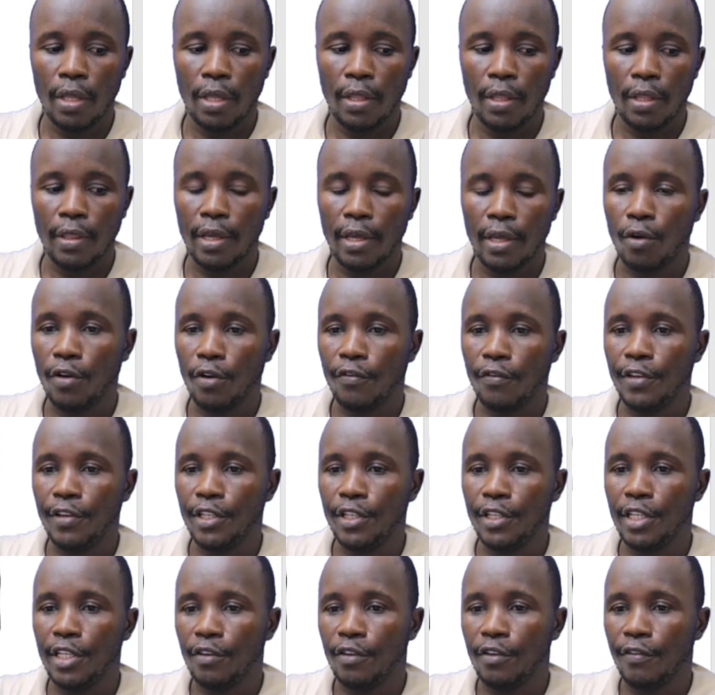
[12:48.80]
The
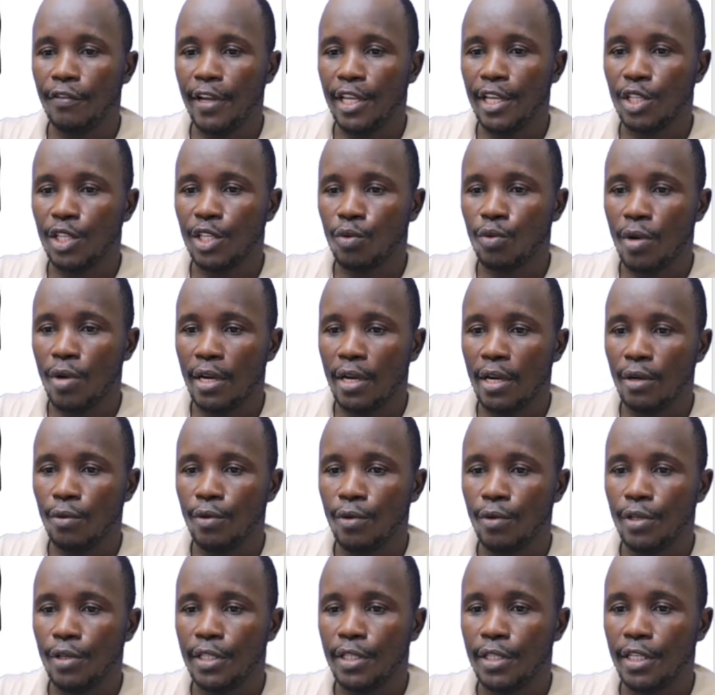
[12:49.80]
coefficient of S1
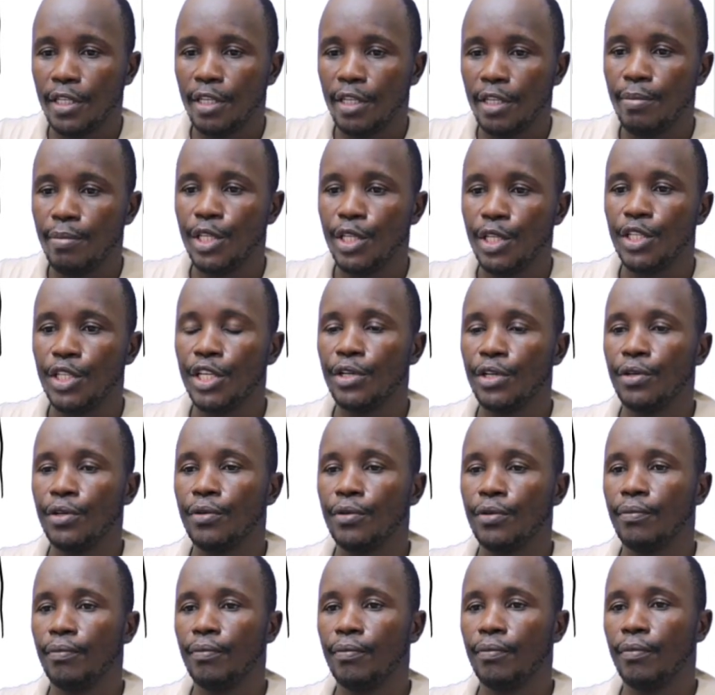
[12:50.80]
will still be
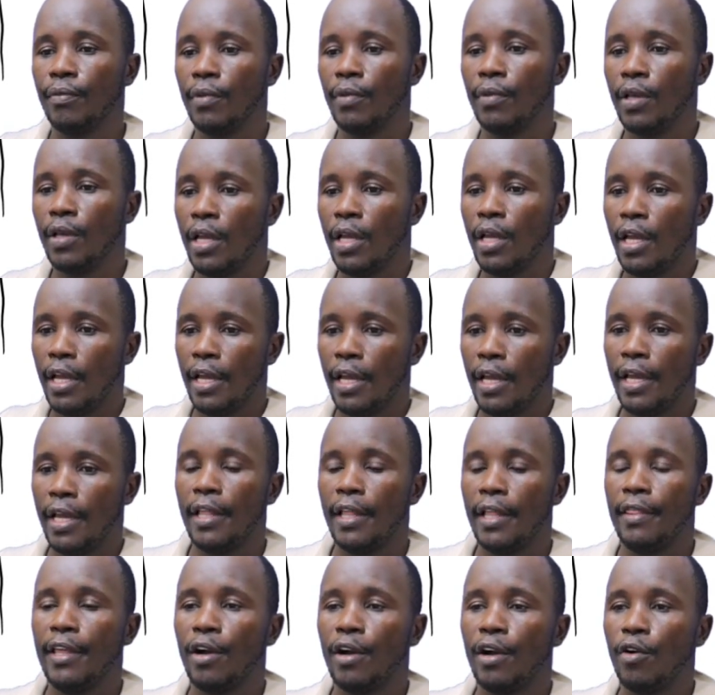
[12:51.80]
0.
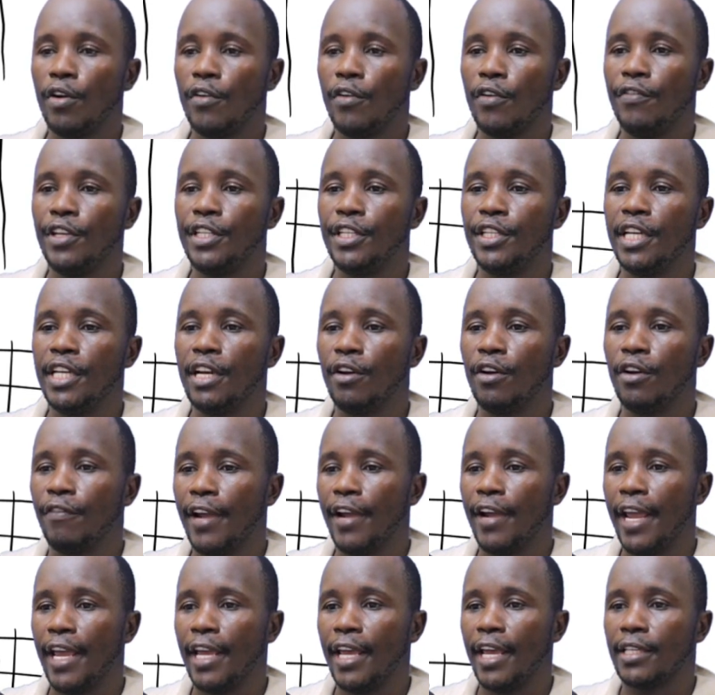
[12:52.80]
The coefficient of
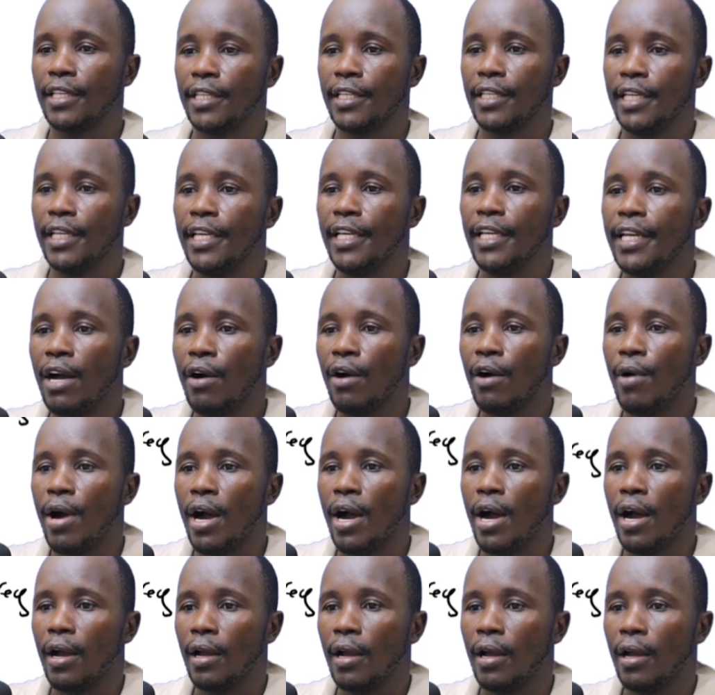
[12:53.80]
X in
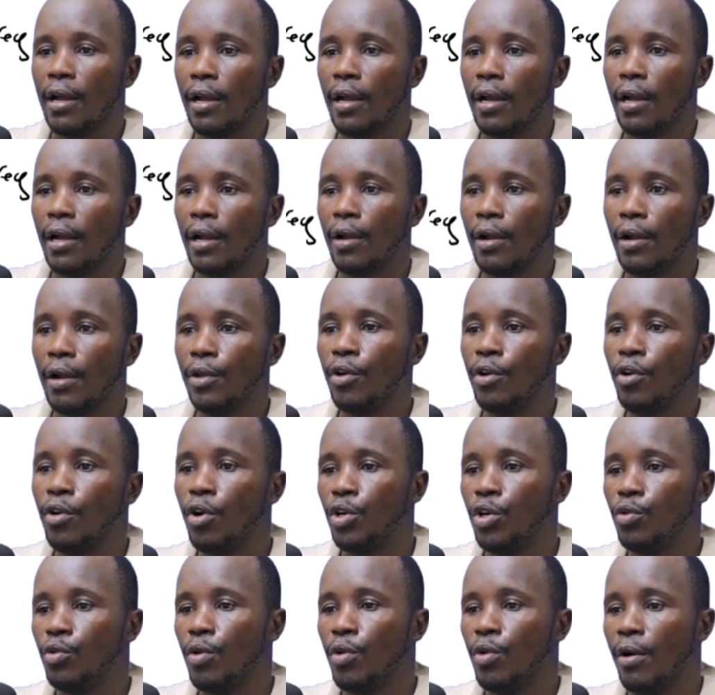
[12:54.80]
our, you go
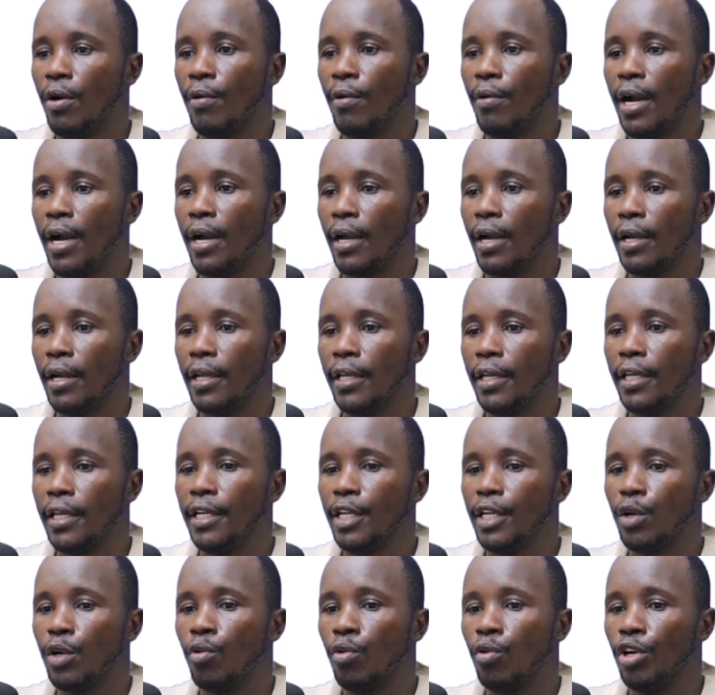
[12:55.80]
to our
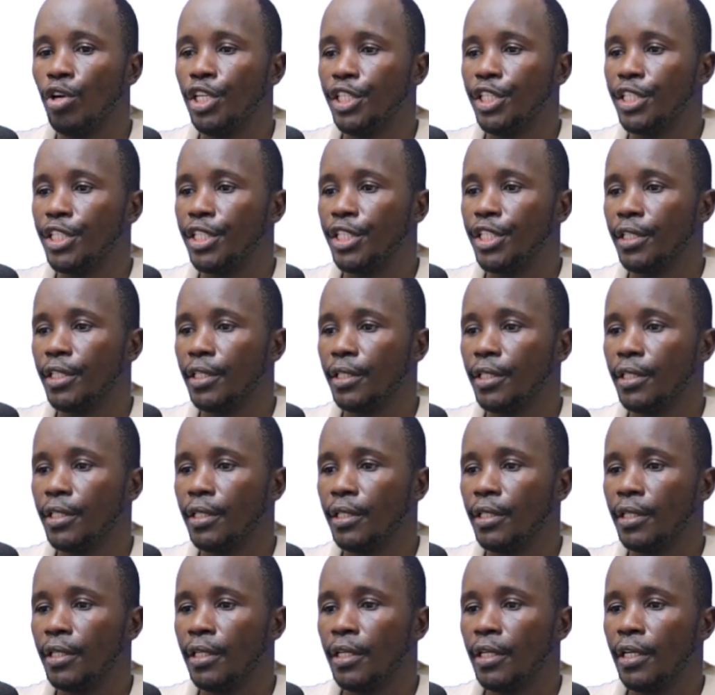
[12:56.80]
inequality.
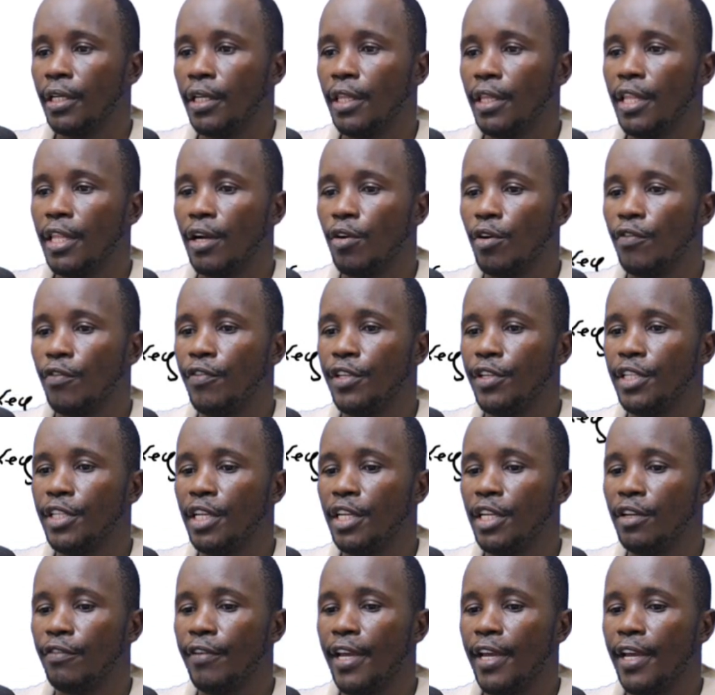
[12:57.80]
The
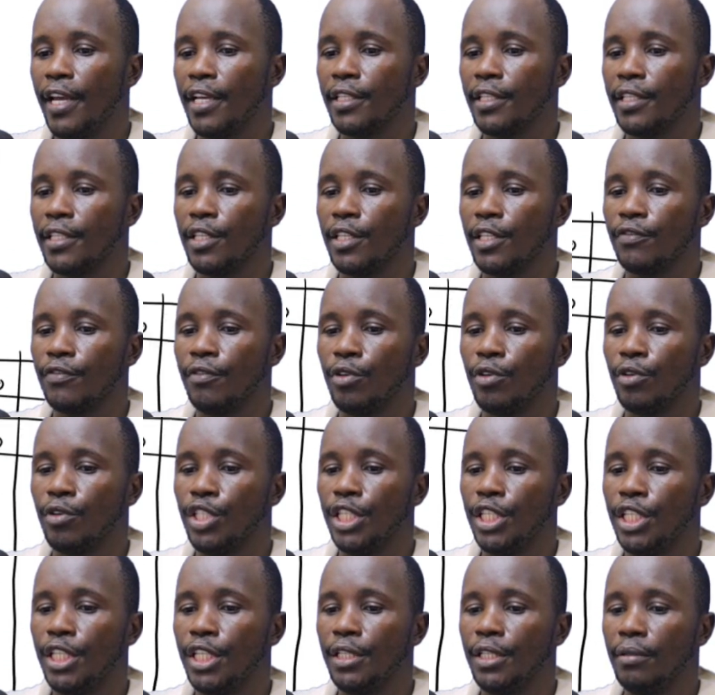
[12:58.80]
coefficient of X is
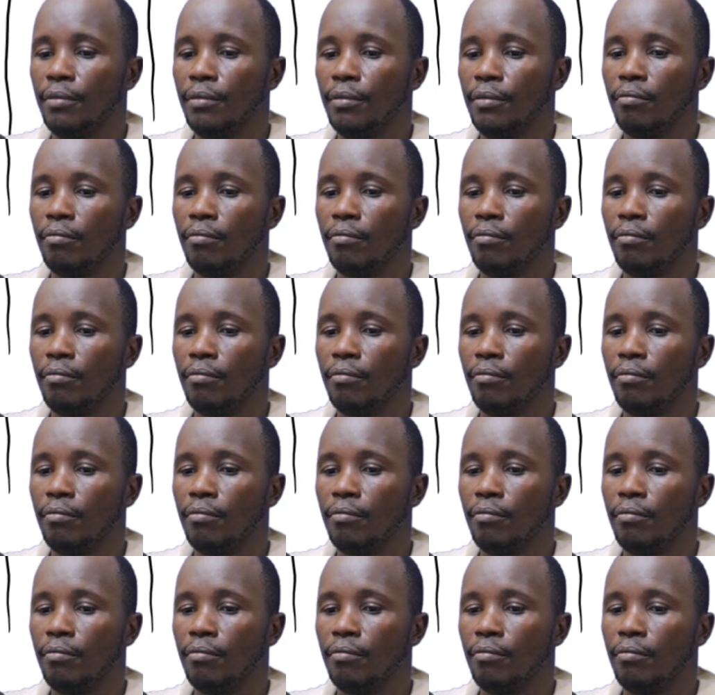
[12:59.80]
14.